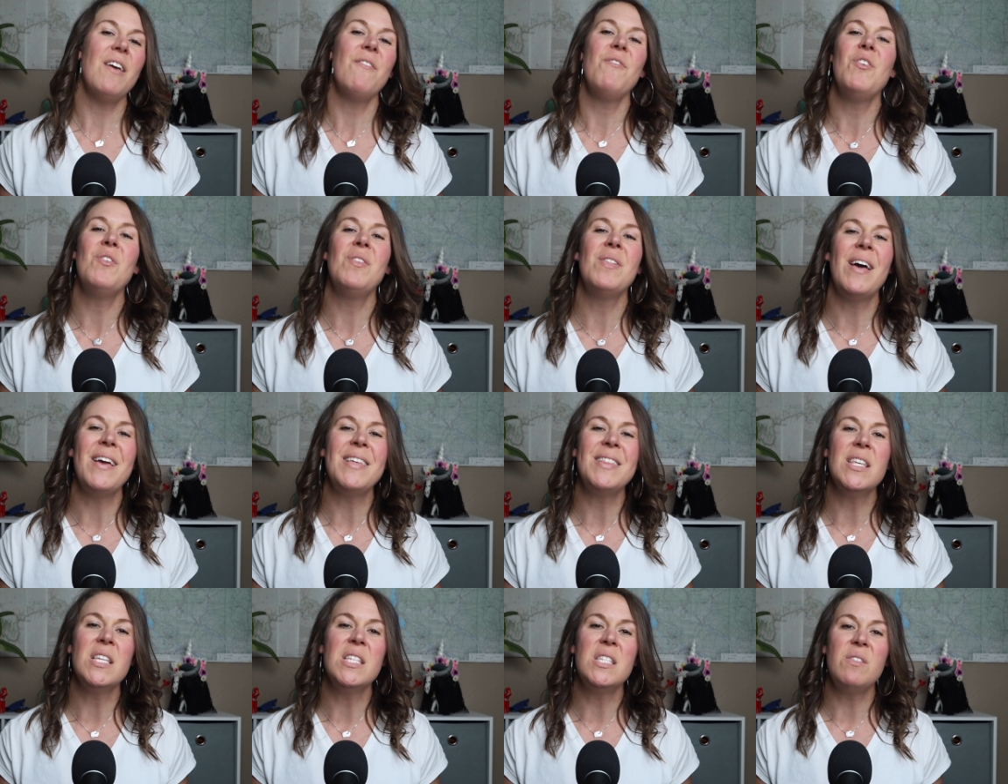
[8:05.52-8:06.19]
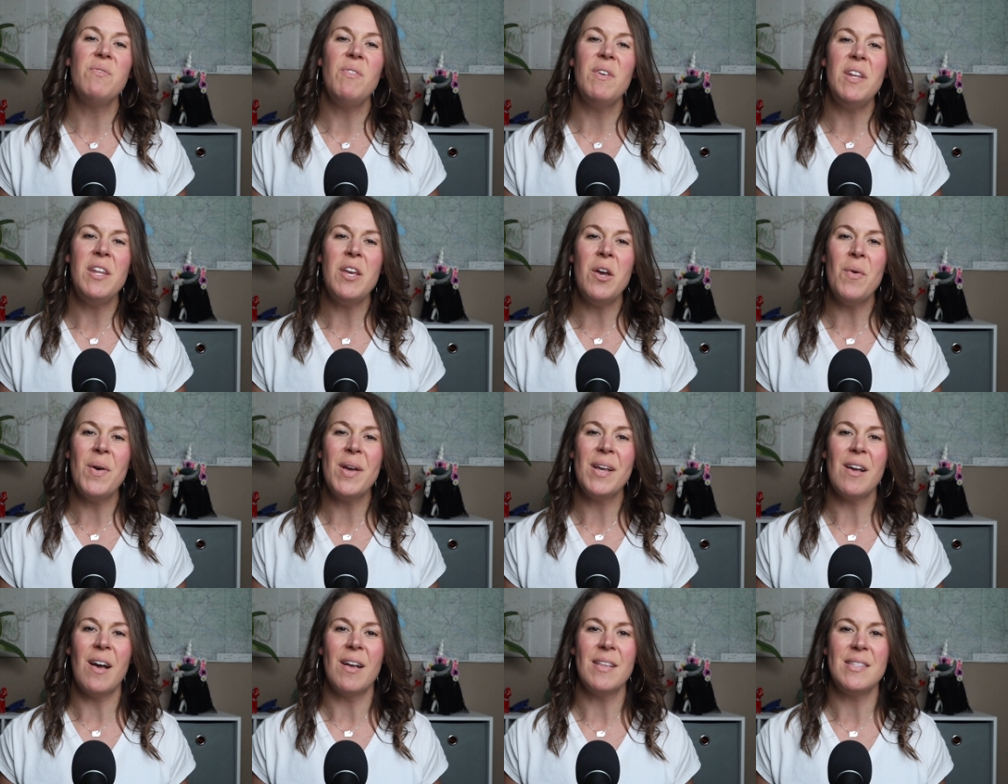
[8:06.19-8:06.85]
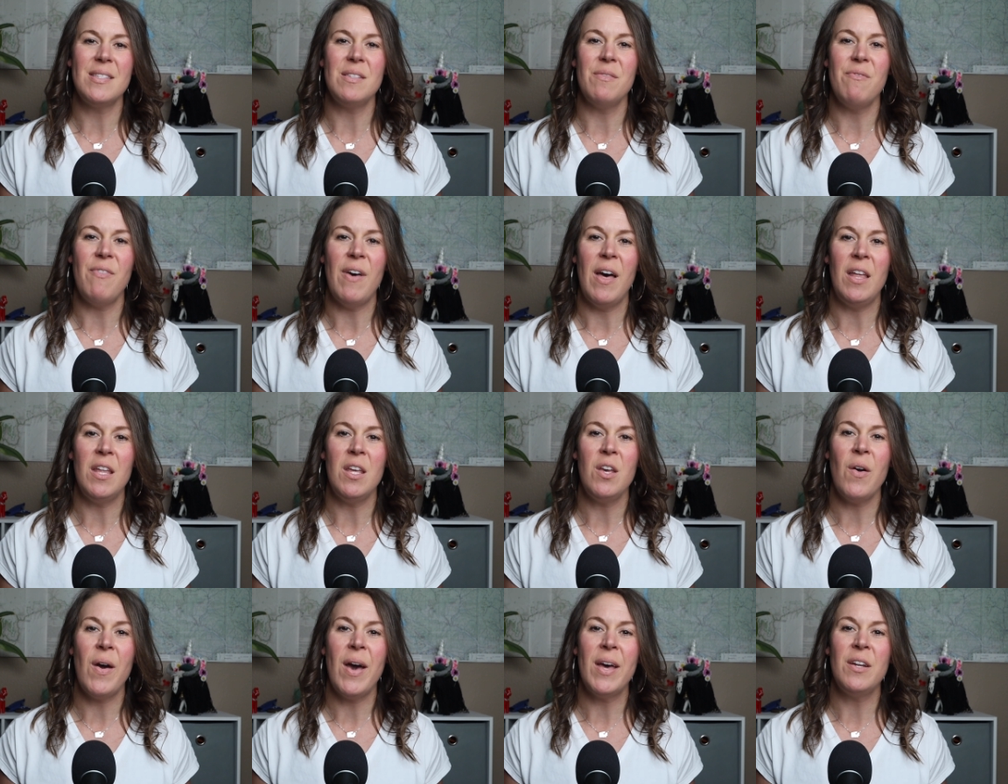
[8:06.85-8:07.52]
If you like this video and got some
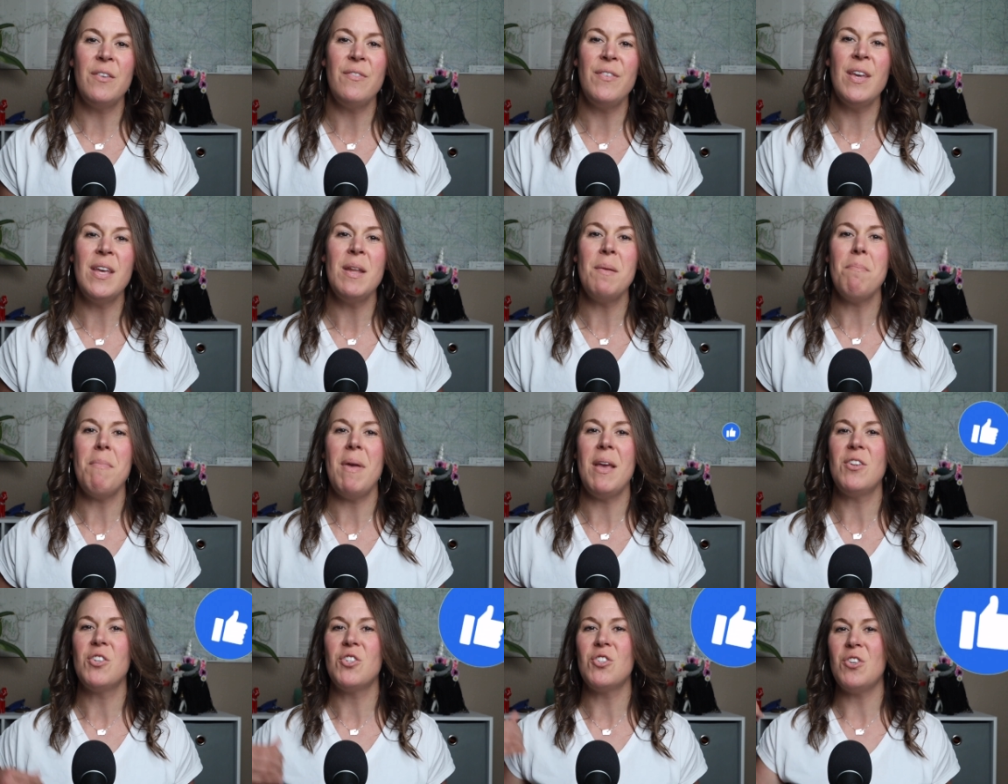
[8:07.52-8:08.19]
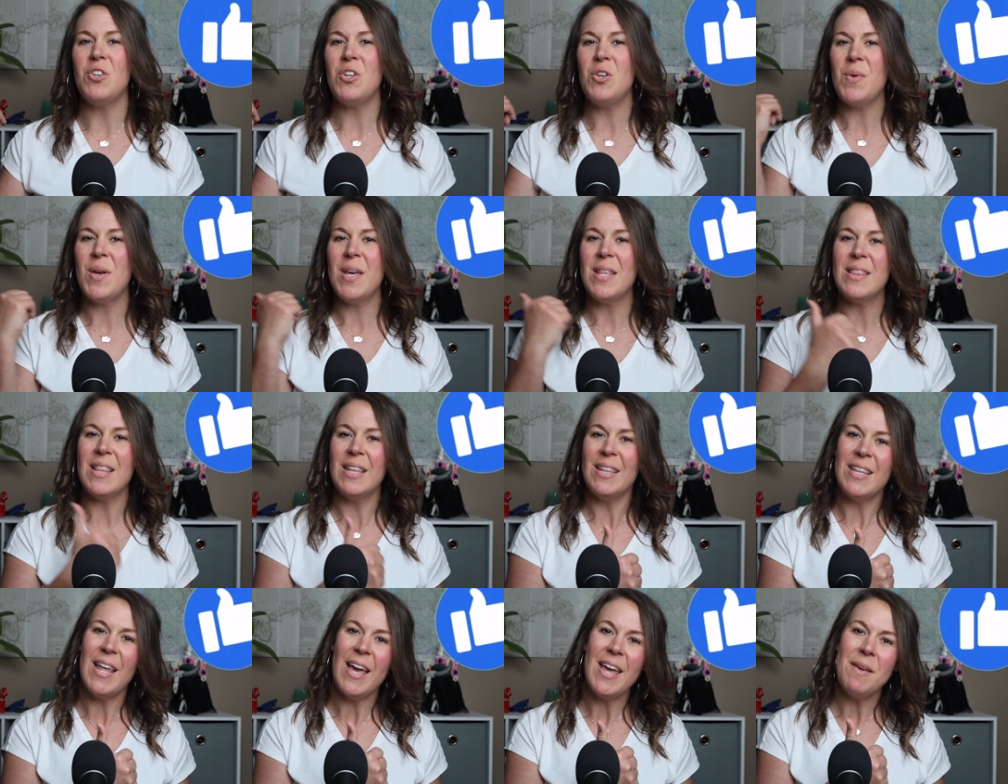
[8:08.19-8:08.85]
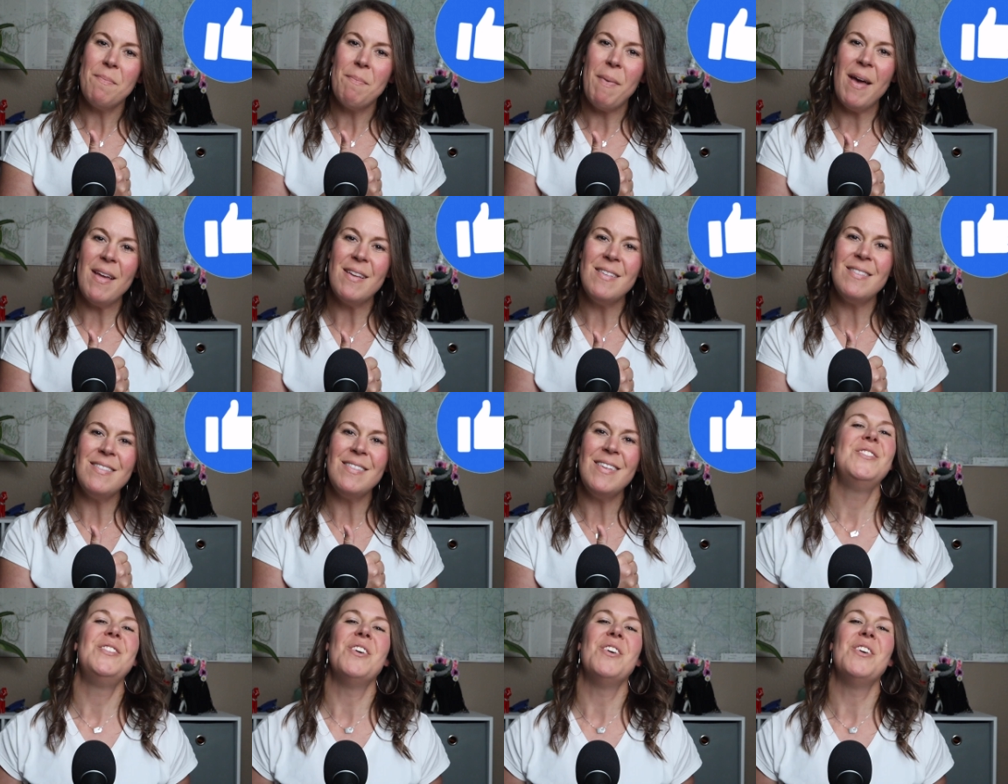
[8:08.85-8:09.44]
value out of it, make sure you hit the like button.